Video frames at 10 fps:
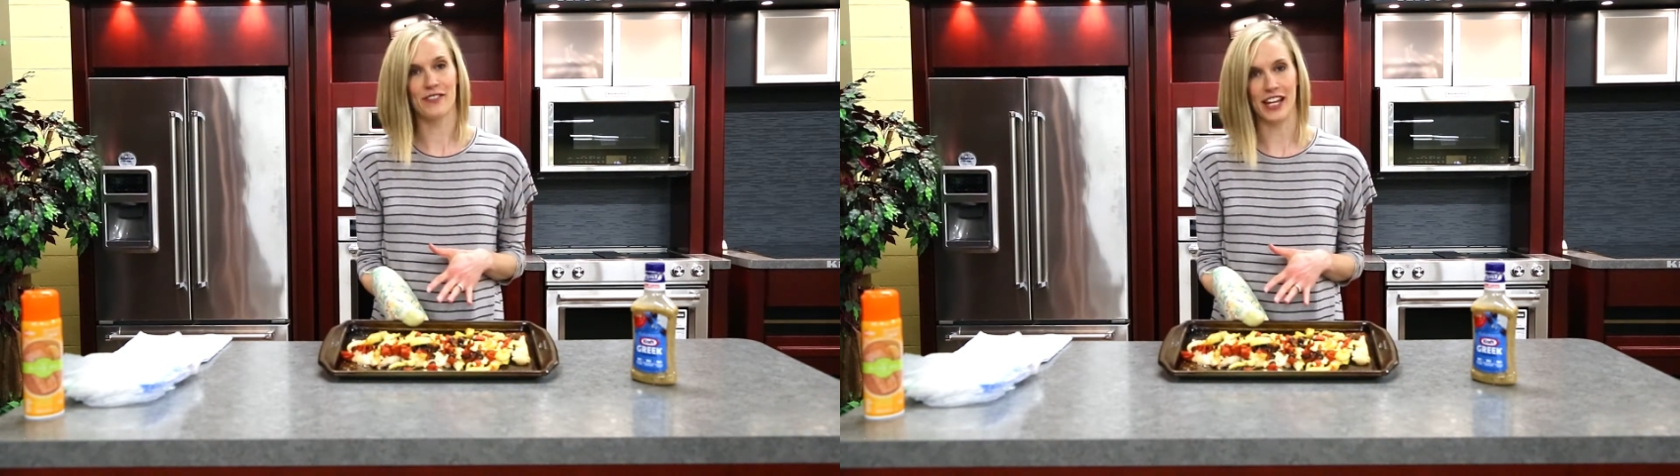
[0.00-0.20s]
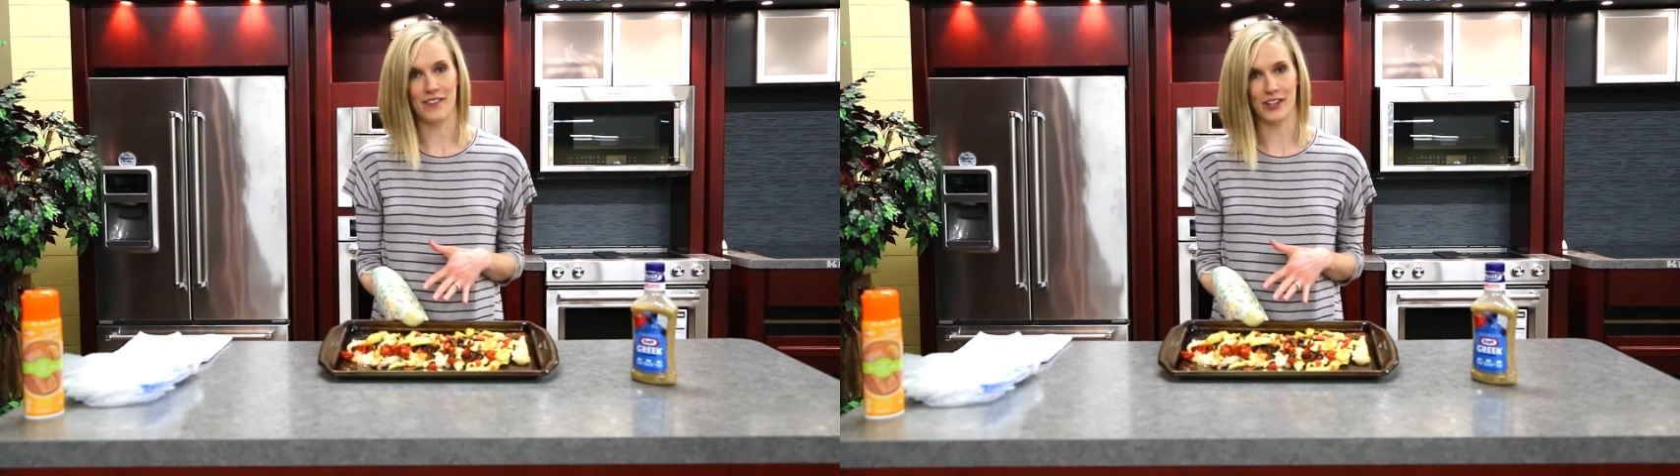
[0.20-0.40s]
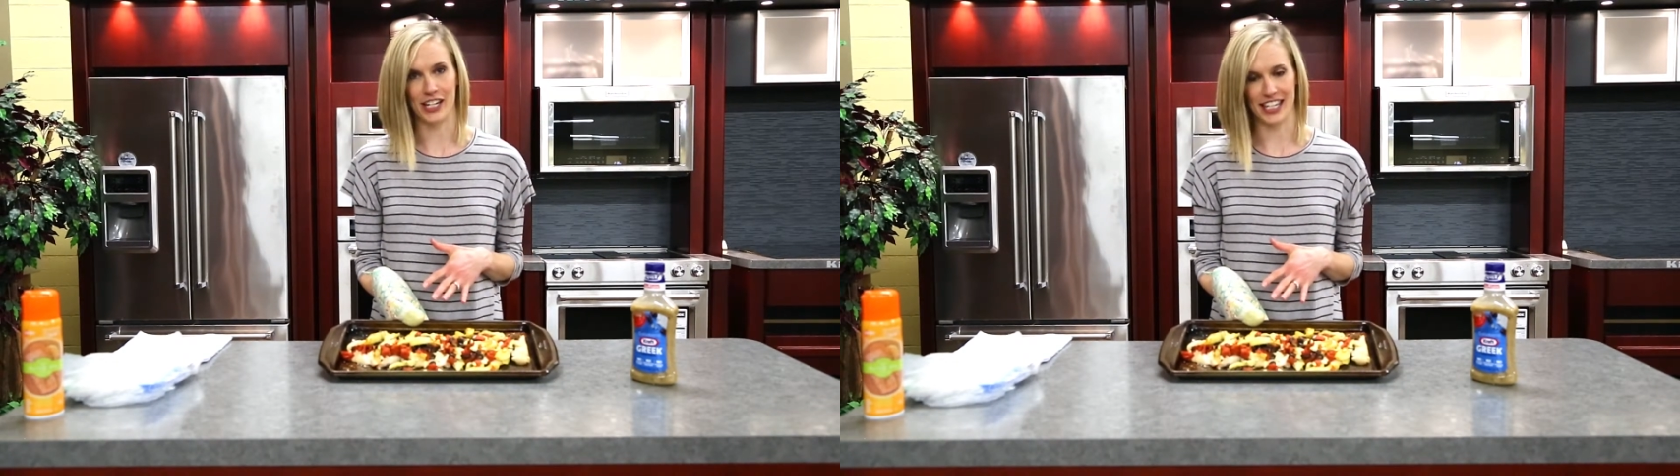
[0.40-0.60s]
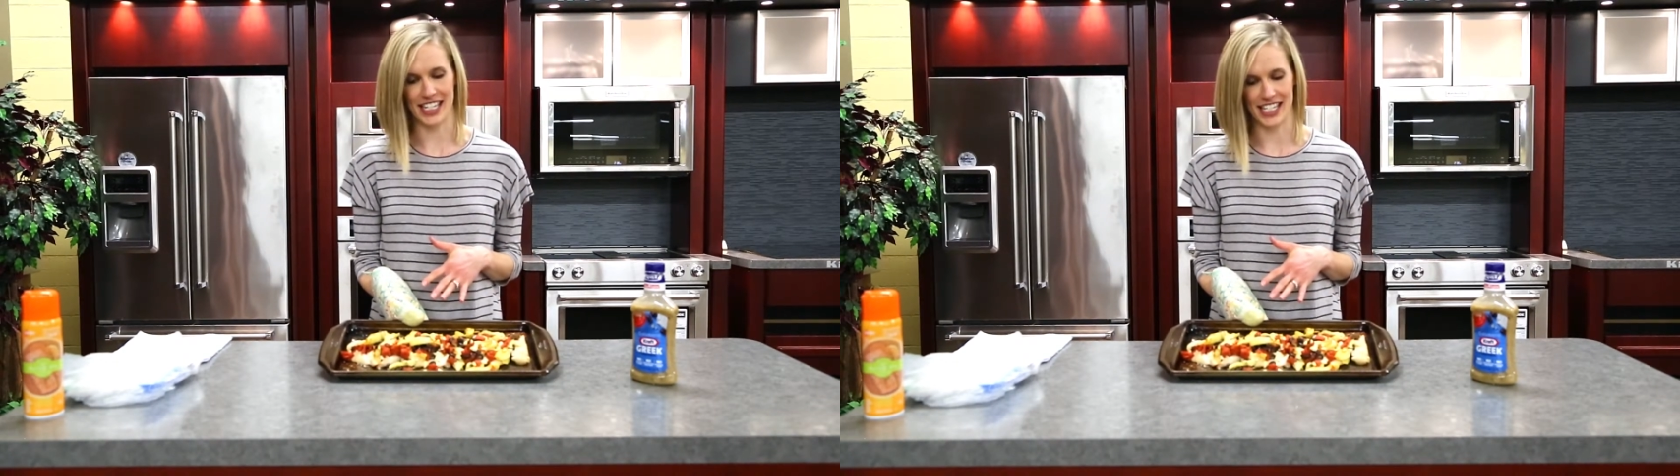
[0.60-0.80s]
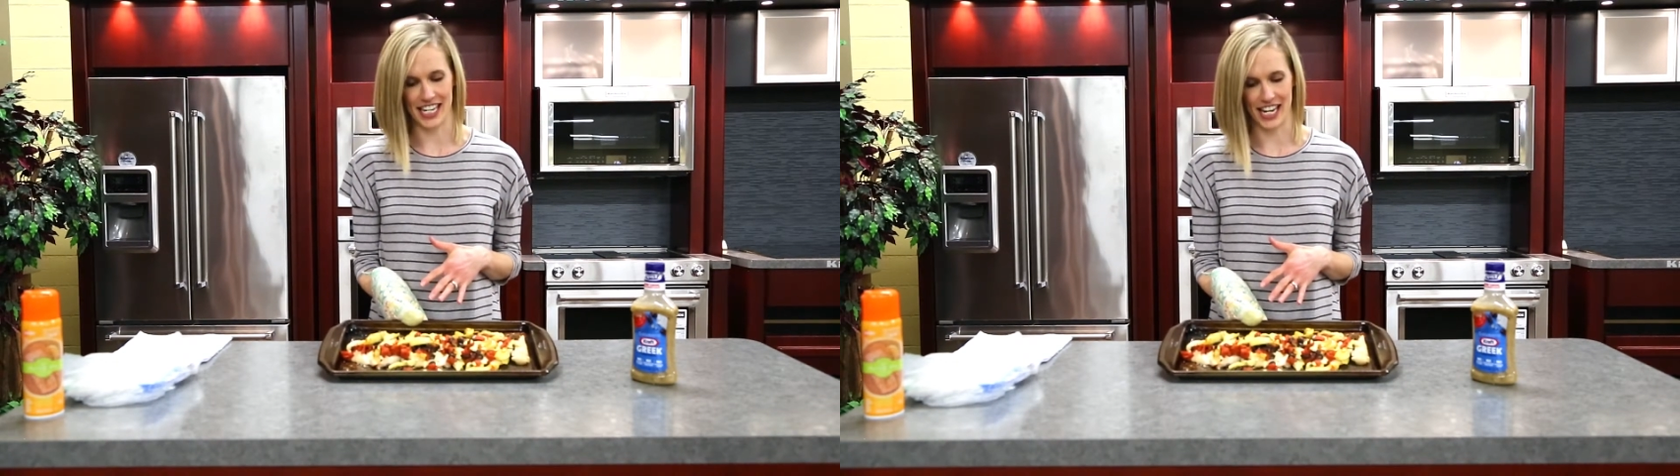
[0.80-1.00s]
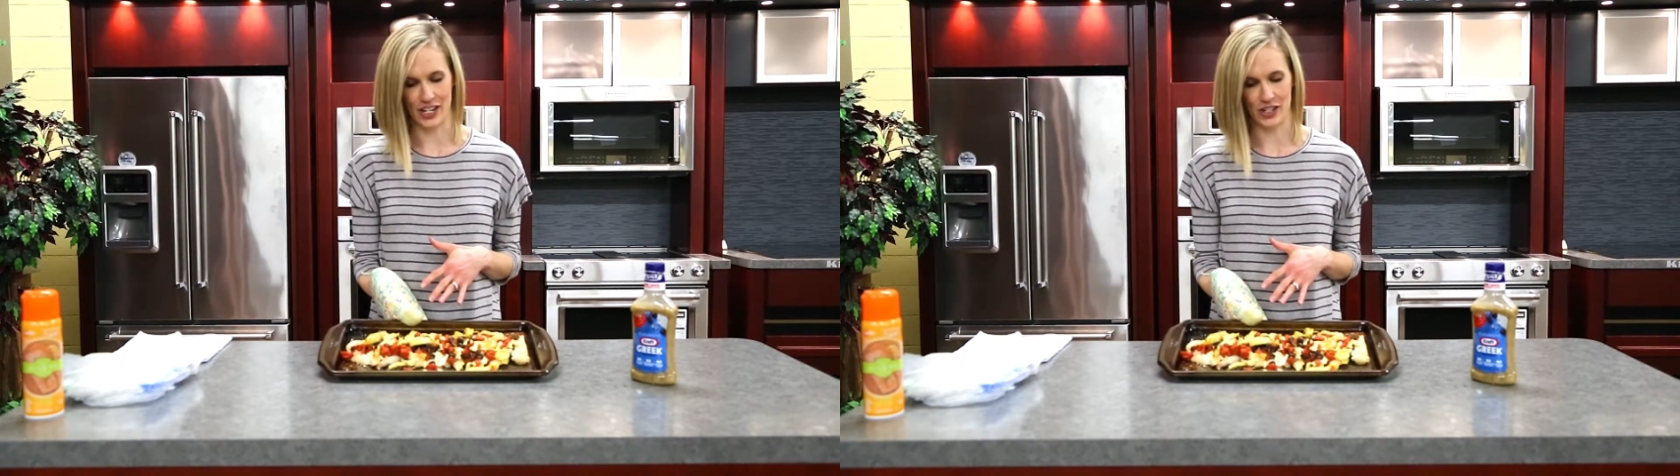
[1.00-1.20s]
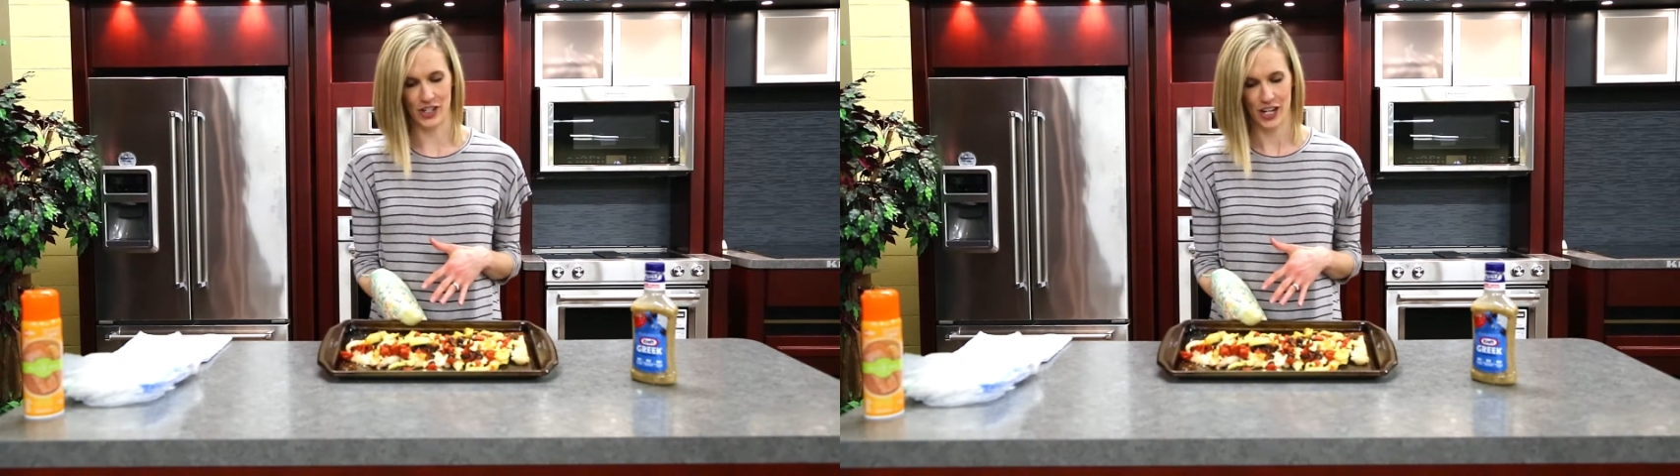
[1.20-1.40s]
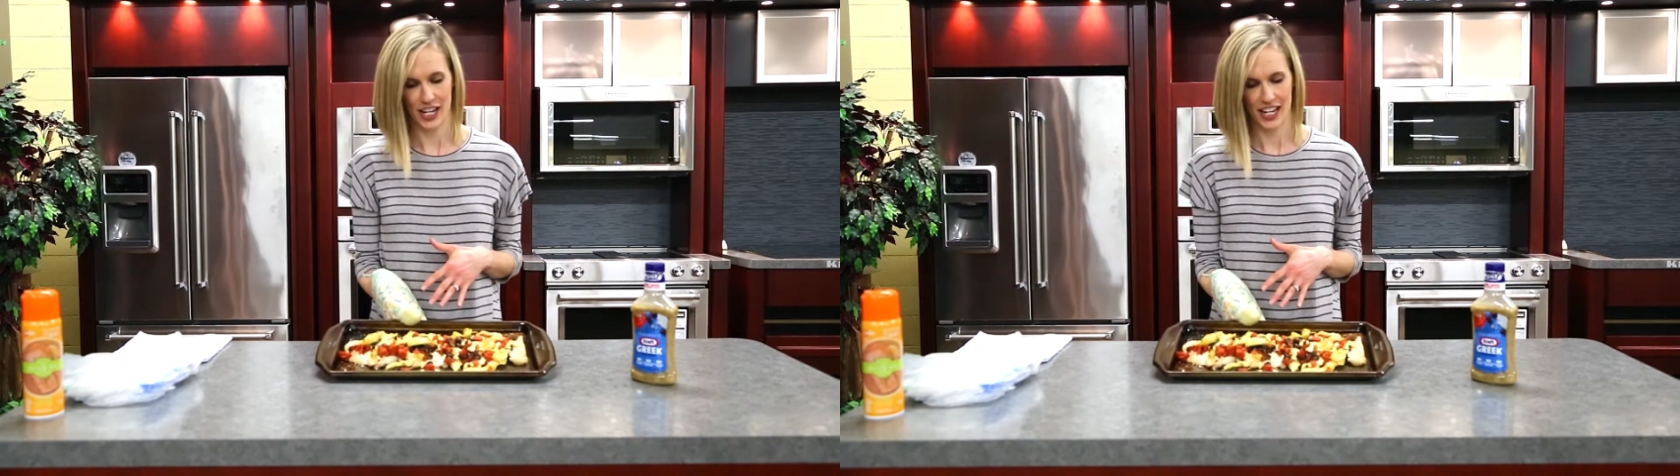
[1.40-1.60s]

flavor in this dish.